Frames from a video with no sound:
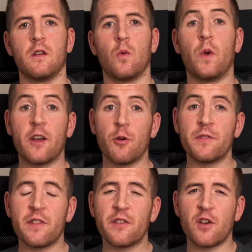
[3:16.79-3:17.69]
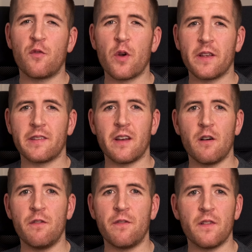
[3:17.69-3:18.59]
When it comes to the software
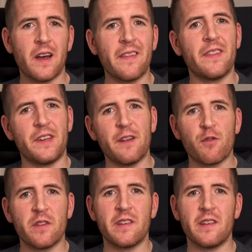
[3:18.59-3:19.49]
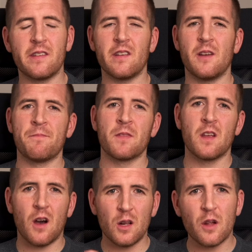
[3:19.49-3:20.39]
itself and the differences,
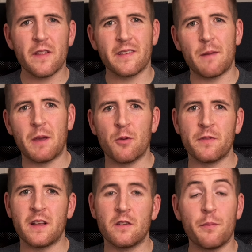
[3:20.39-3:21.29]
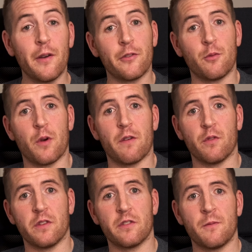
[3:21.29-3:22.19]
a lot of the time it comes down to personal
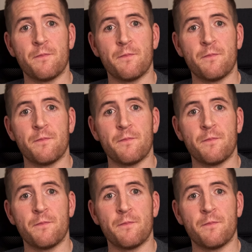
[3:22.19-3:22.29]
preference.